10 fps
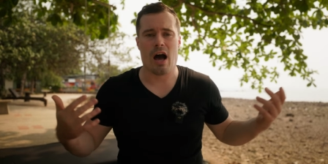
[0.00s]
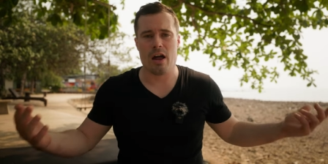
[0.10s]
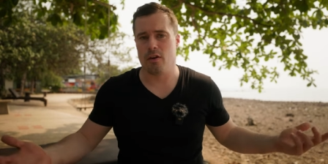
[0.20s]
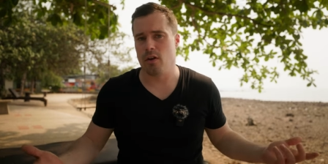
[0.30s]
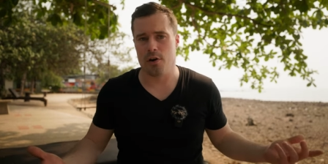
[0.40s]

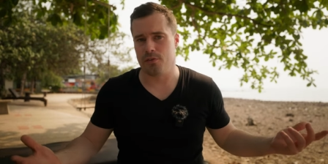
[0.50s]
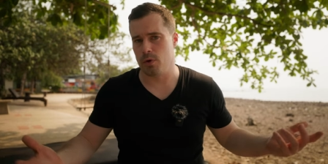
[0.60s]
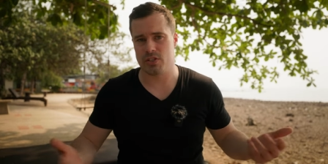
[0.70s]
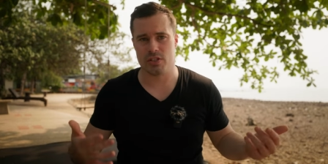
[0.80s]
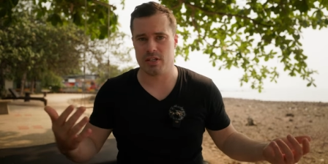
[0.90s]
I don't know if it
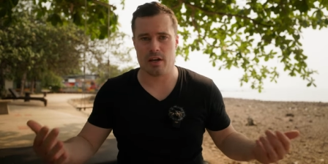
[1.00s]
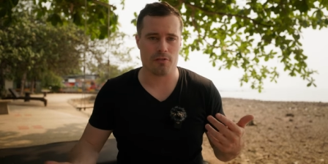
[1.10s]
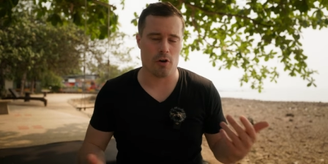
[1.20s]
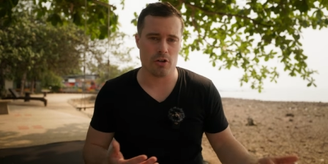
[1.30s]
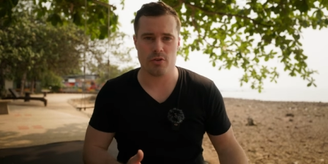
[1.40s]
wasn't
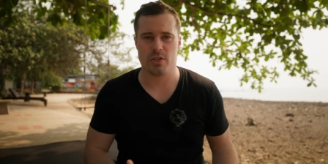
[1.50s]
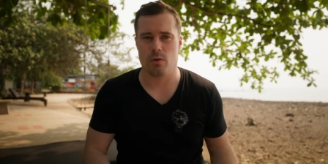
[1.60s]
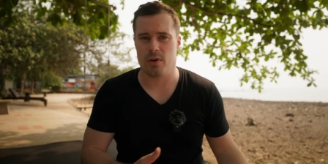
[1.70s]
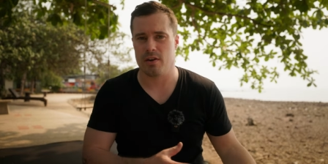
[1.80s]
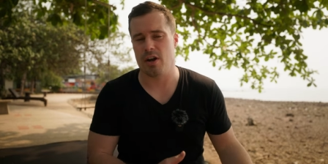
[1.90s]
enough contrast
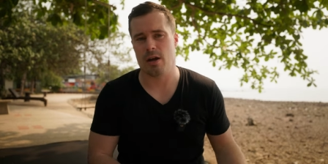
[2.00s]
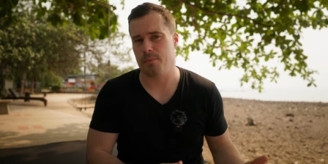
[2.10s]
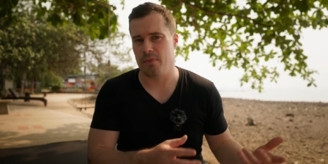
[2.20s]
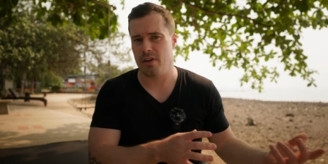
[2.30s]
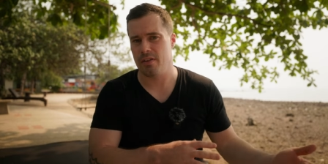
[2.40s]
or whatever
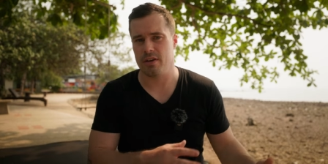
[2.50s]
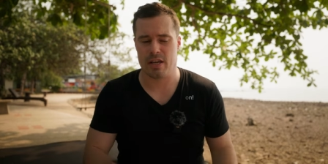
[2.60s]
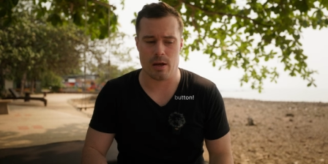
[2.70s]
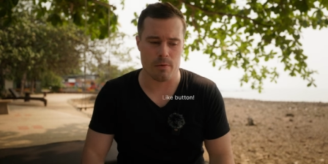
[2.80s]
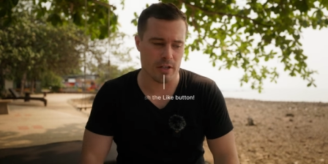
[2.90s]
happened there that the
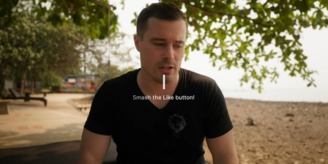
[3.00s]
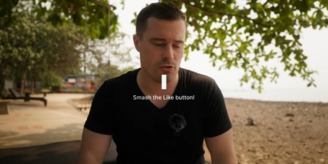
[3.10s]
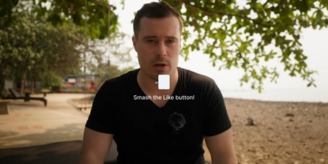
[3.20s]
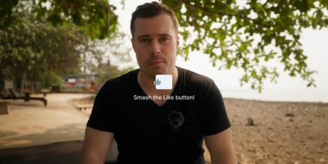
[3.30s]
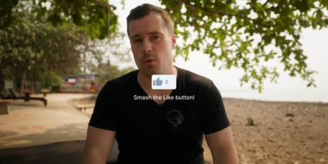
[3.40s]
camera didn't
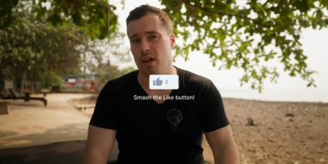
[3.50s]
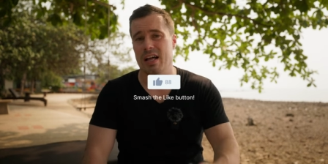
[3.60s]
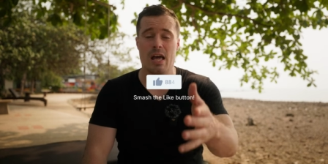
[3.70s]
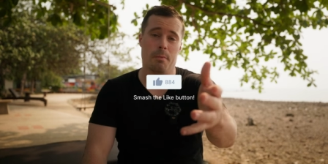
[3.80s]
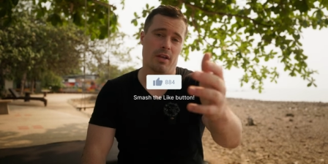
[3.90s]
track me well,
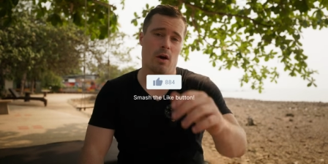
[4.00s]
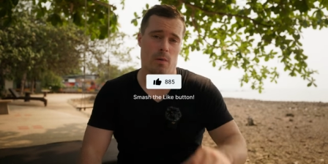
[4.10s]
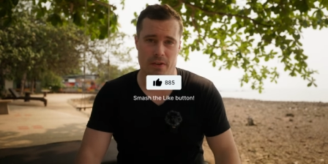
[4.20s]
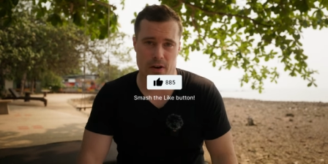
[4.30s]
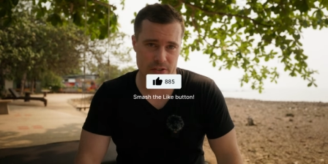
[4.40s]
but now
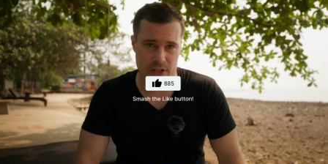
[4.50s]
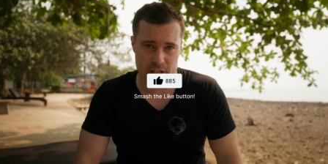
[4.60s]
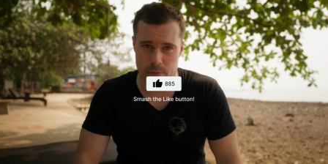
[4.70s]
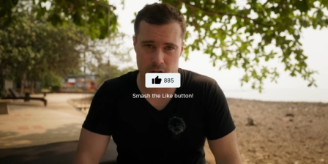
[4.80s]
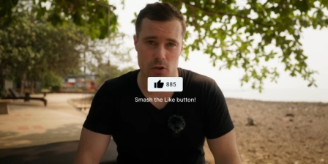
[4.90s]
with the
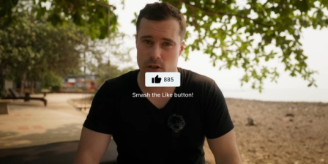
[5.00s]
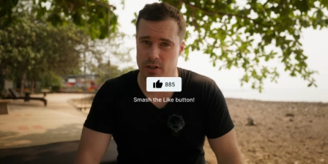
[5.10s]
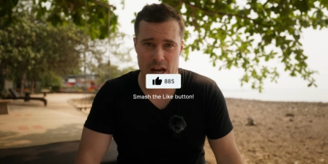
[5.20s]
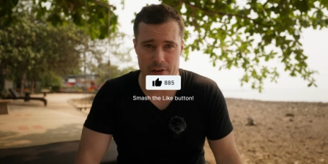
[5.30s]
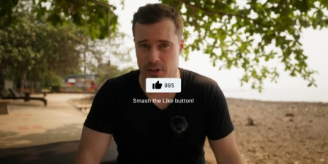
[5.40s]
R6 Mark II I
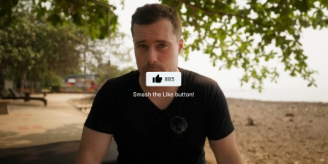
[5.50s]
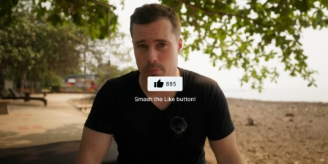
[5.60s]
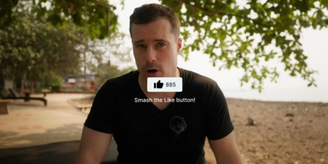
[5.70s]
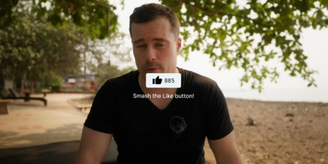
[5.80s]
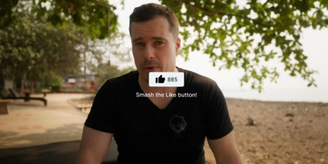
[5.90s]
don't have that
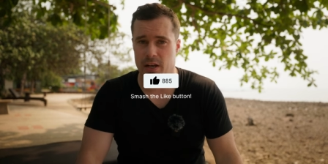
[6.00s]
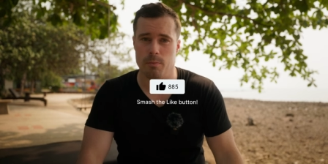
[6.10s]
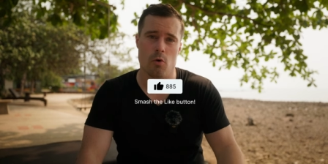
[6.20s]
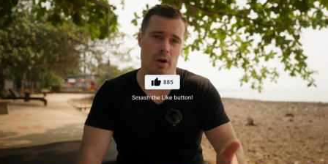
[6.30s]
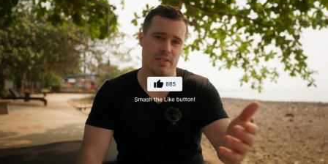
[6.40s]
problem
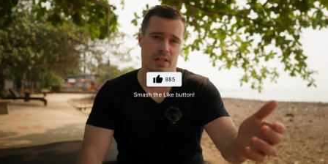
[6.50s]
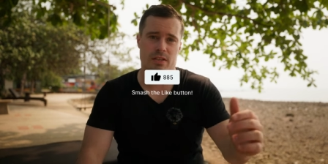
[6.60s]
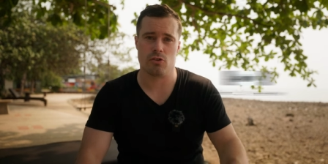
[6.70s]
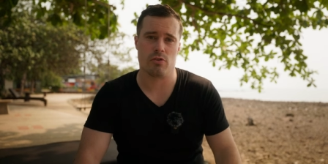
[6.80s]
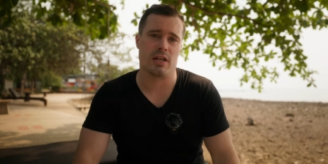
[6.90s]
anymore. I set
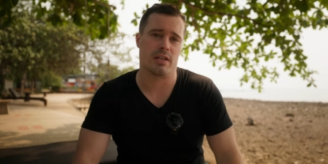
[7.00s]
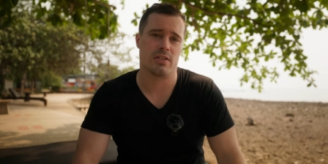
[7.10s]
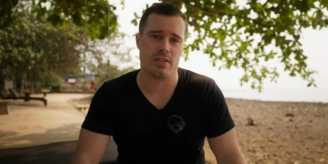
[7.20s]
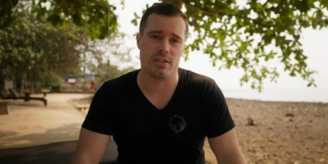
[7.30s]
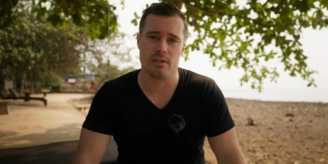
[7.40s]
the tracking
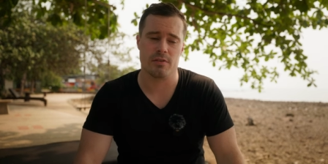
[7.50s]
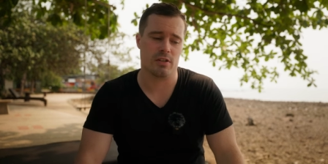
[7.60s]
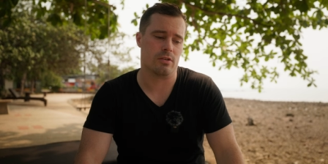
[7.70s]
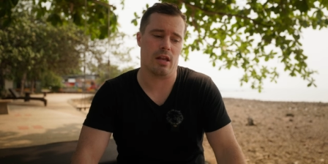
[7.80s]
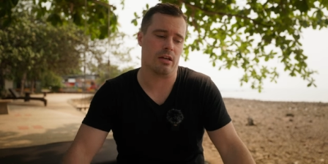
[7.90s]

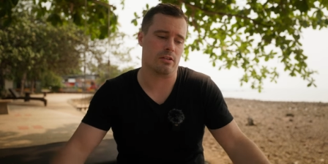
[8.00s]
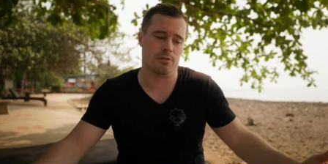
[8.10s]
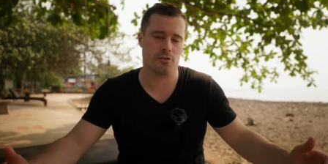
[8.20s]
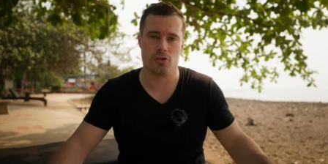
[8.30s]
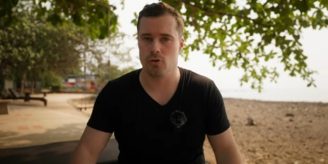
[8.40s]
sensitivity to
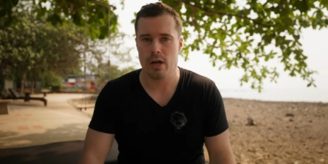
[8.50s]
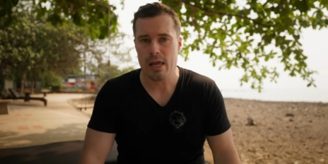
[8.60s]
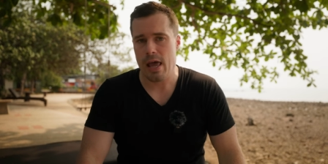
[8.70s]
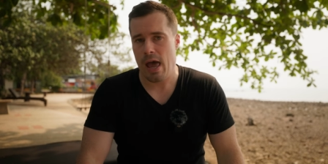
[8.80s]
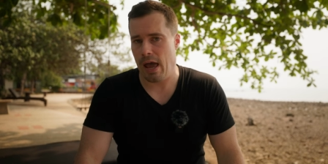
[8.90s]
-2,
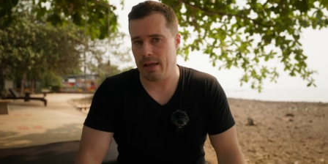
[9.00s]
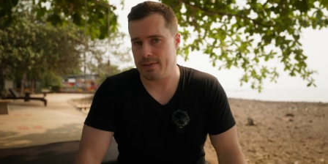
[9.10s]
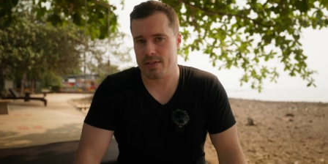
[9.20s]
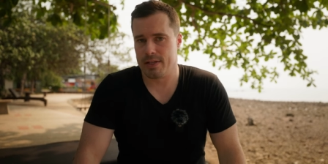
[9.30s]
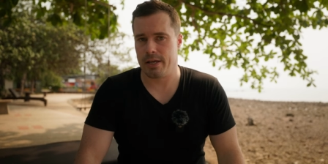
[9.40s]

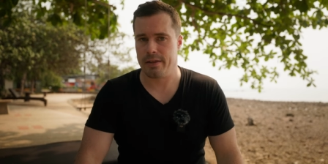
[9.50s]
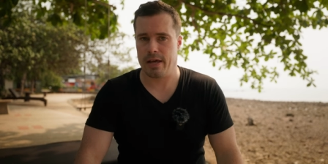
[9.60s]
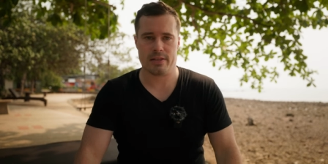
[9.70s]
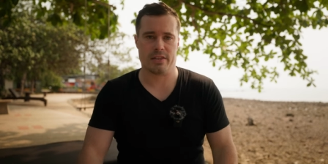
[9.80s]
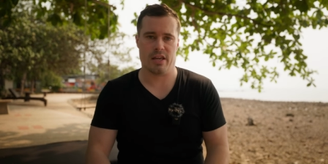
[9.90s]
and since I
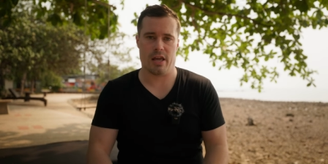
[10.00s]
did